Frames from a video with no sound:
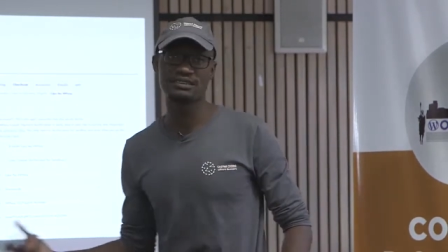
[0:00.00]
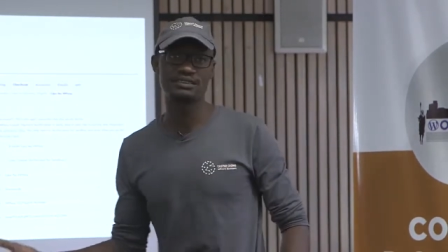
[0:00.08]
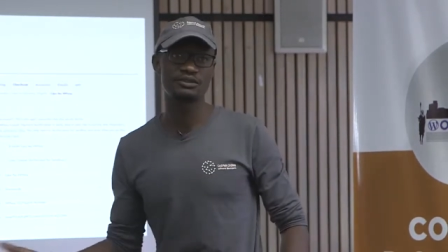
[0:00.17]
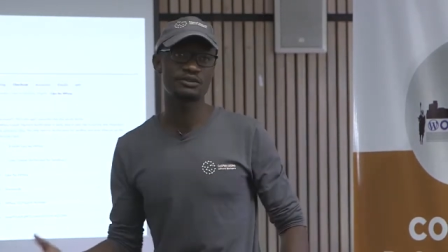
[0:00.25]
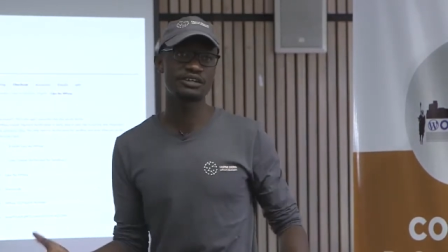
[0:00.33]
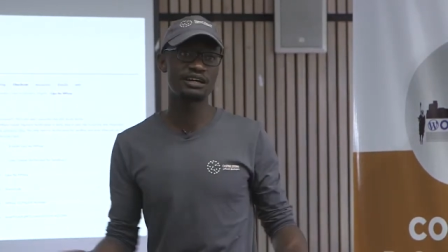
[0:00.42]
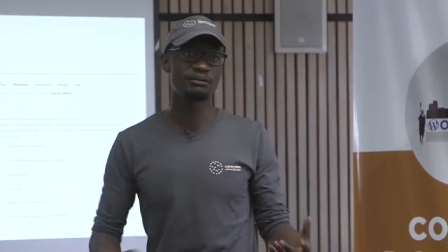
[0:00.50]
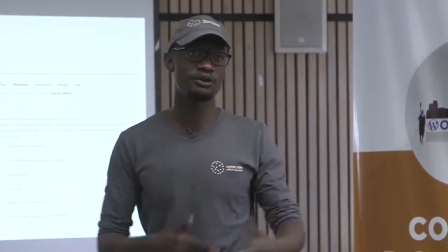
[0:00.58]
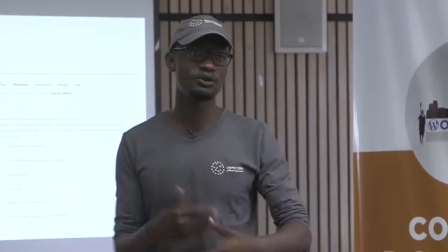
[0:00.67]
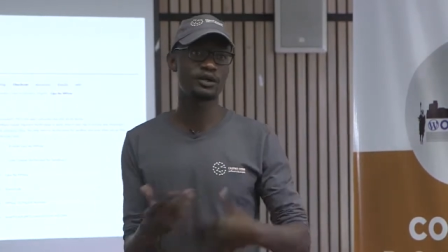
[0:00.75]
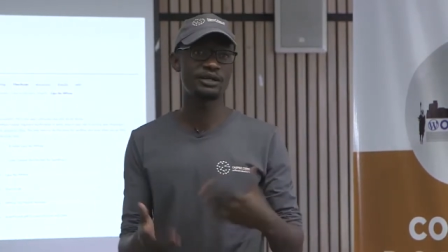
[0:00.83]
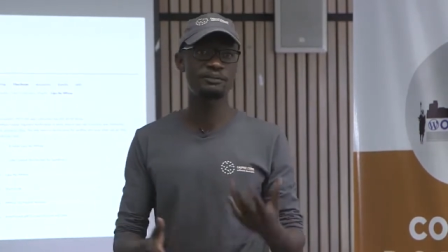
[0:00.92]
we are talking
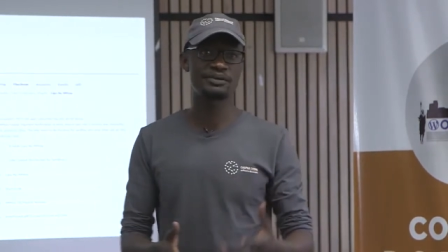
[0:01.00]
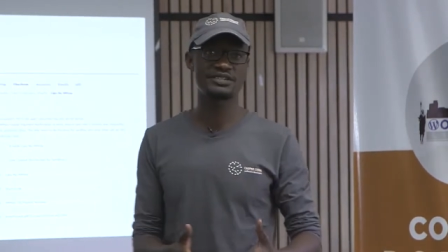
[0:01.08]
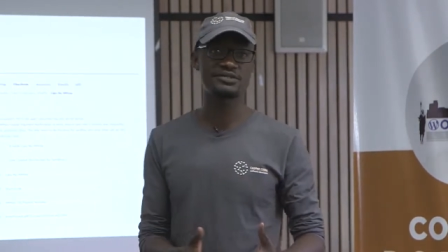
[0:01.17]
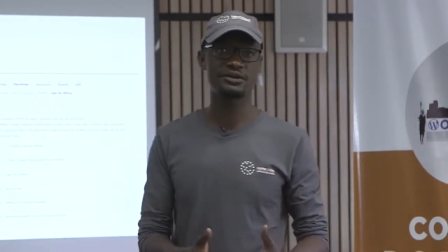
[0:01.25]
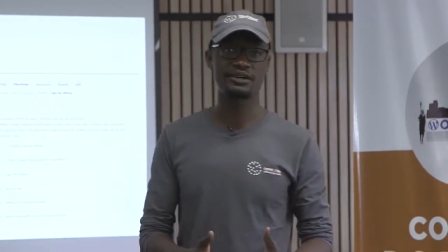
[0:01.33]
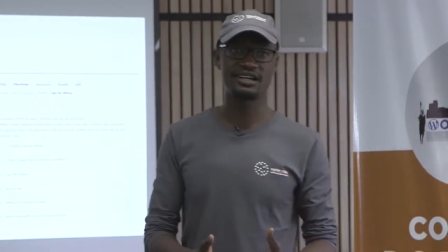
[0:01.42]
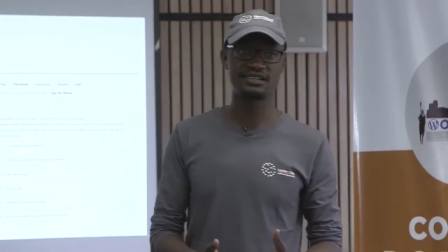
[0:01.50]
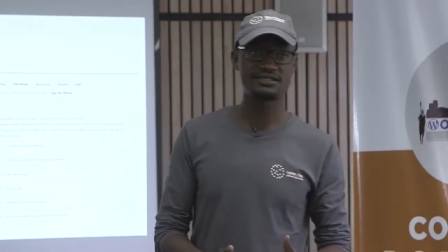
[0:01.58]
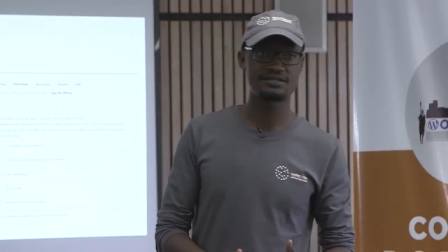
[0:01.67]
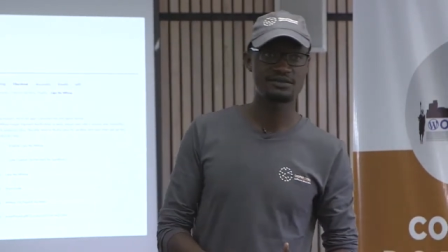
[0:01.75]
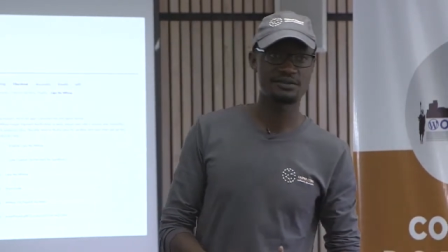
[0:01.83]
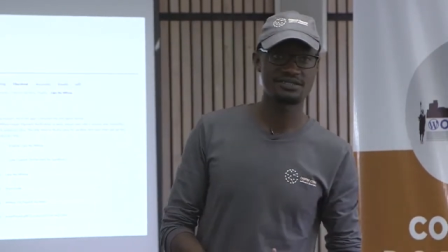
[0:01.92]
about WordPress
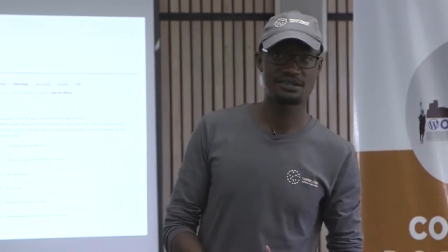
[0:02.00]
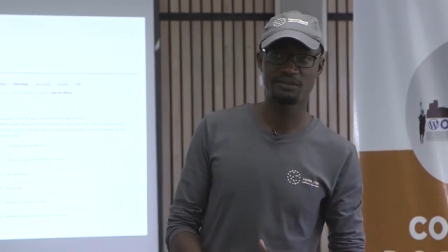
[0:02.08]
orders, when